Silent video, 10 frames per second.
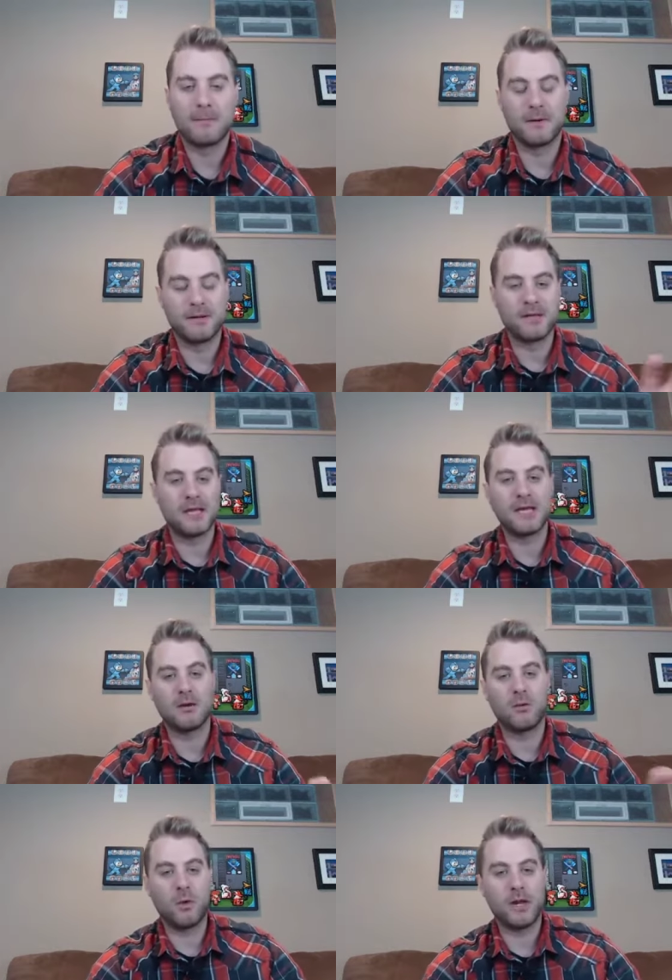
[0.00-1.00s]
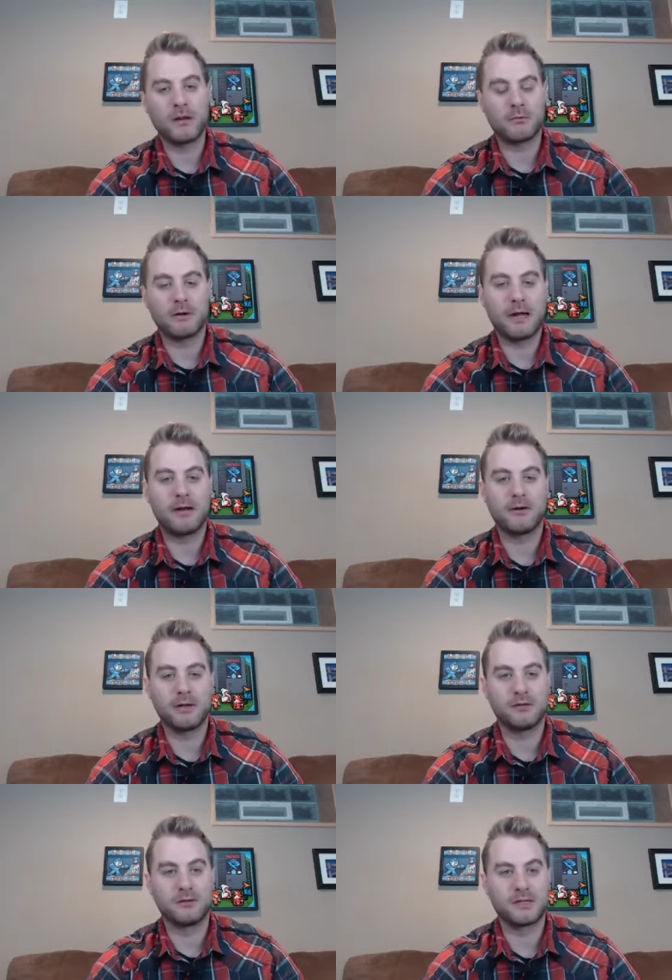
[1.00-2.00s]
but you can't wait around
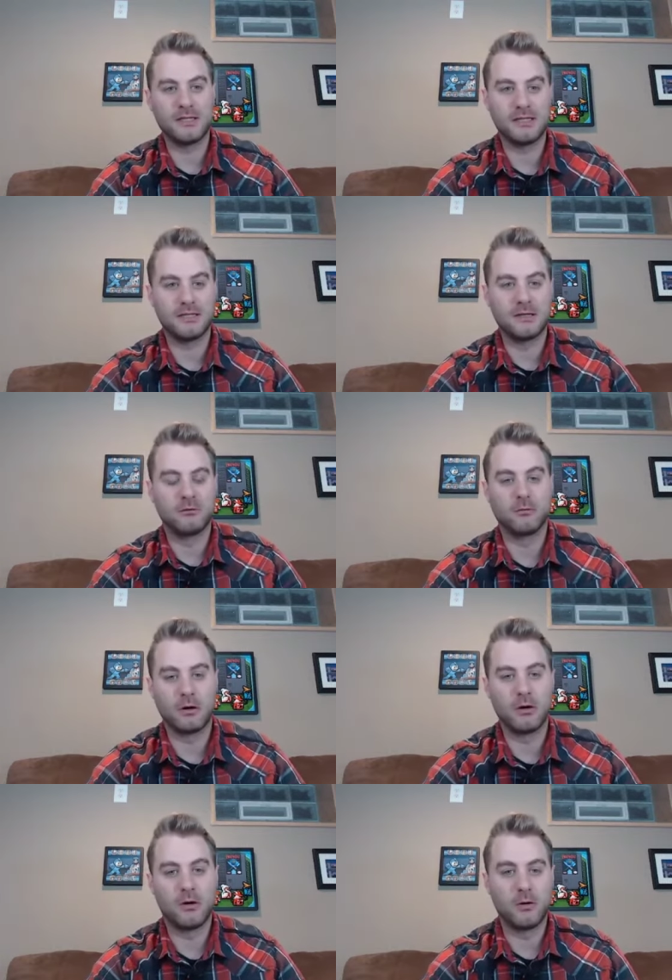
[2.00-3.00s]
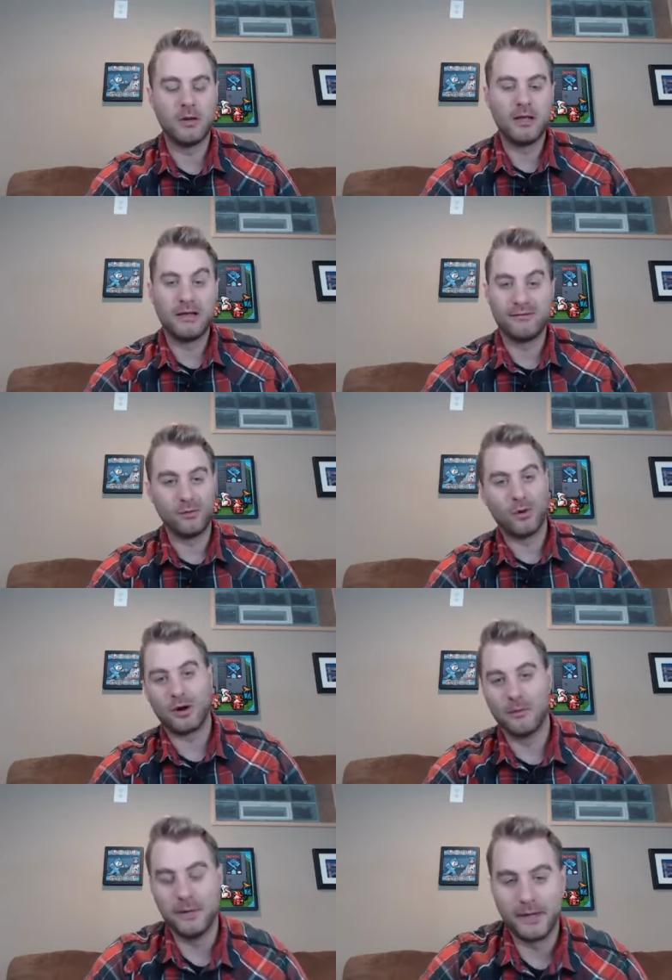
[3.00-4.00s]
on your seeds to grow if you
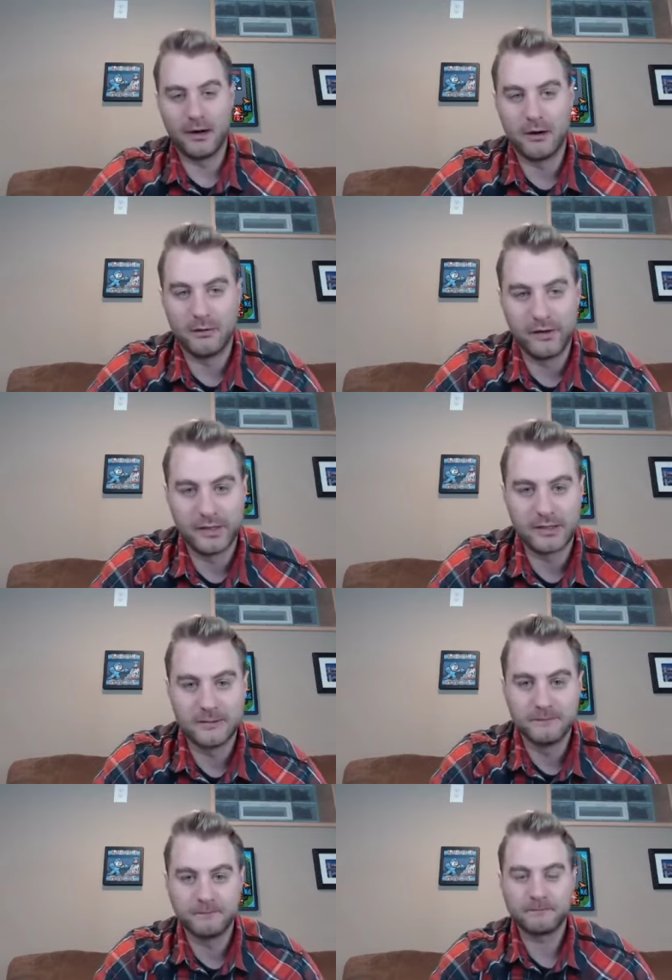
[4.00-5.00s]
want a big harvest